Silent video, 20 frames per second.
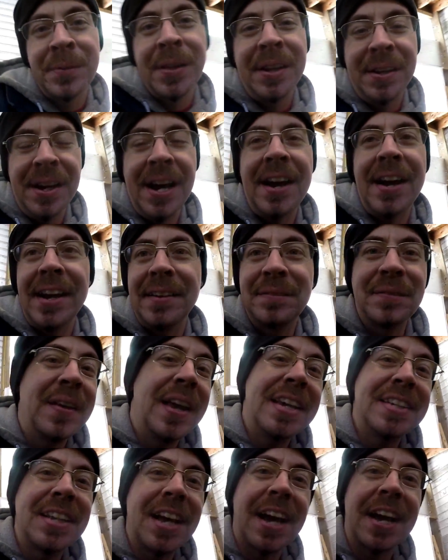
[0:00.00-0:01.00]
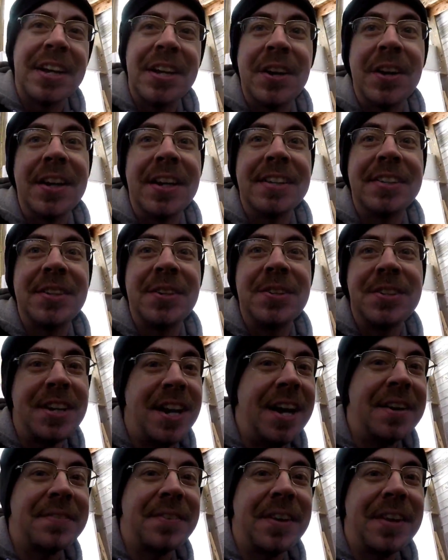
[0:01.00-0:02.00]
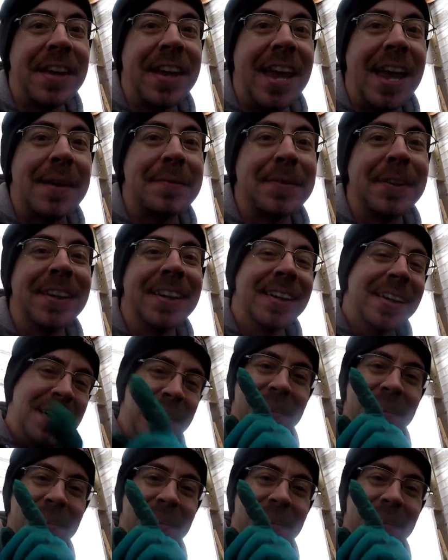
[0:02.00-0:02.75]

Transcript: Alright, he's not going to do it. He's too shy in front of the camera.